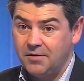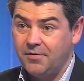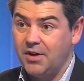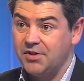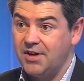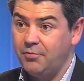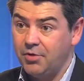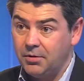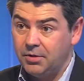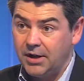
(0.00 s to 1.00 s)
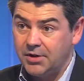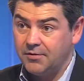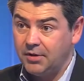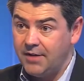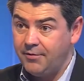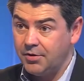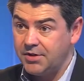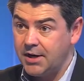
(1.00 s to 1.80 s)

France have with the likes of Clairefontaine.